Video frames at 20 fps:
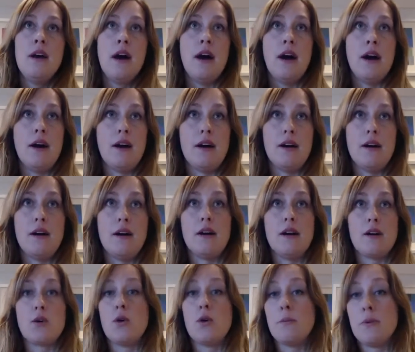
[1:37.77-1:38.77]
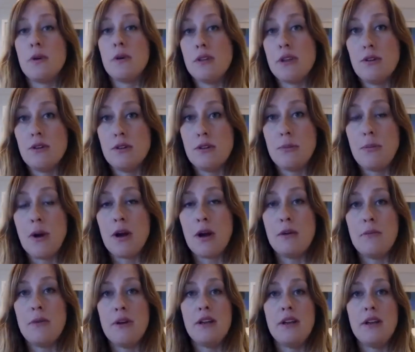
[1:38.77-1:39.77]
a corporate legal
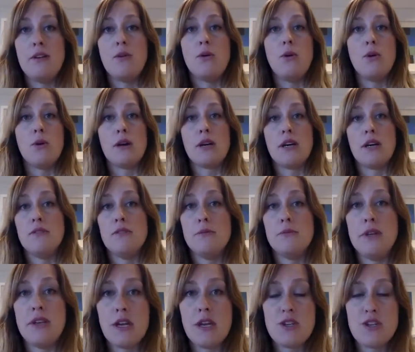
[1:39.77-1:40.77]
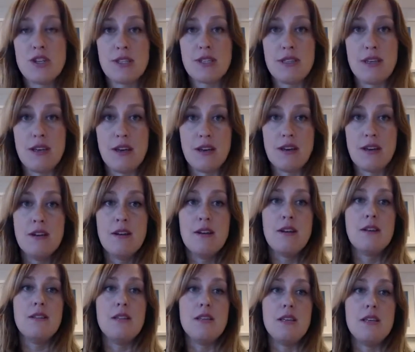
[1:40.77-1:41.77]
department or a government agency.
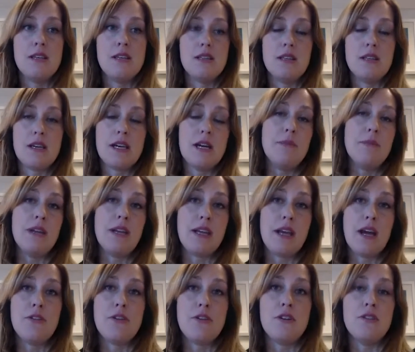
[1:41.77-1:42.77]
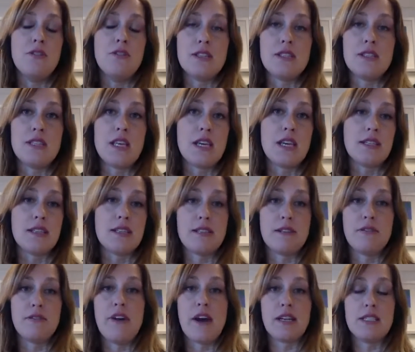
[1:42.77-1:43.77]
The coming together of these things is
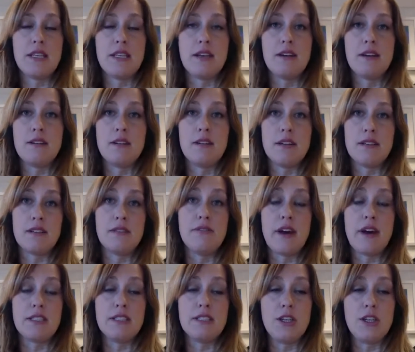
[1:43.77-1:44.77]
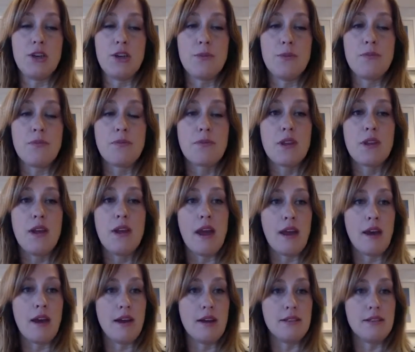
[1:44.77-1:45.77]
affecting you.
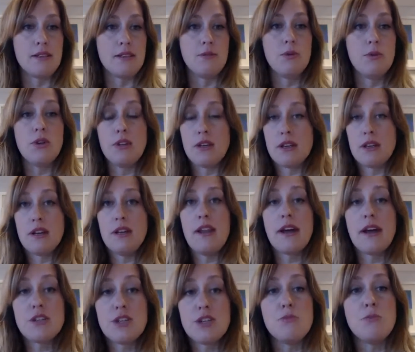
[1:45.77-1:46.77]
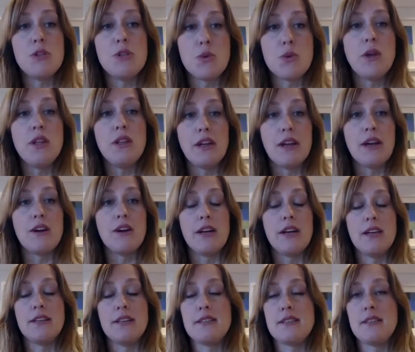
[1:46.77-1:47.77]
And really the connection between the
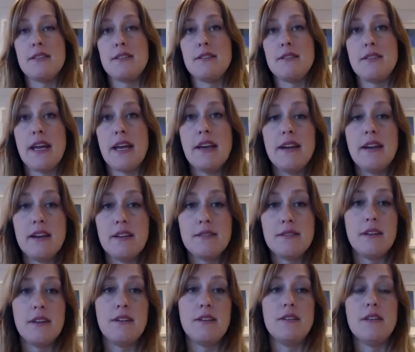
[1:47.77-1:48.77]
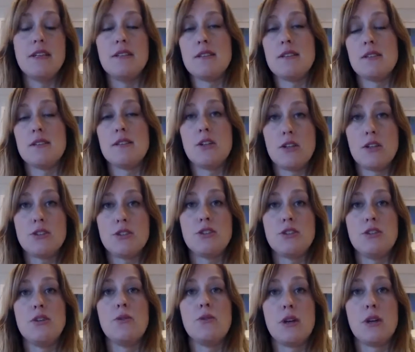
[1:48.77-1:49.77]
areas is data and our need to search
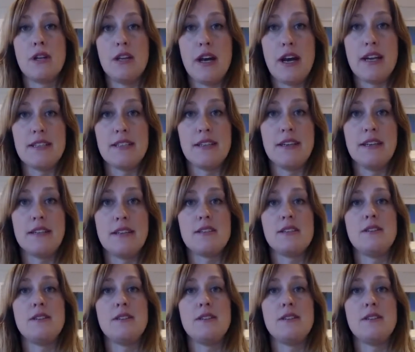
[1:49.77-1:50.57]
and organize it,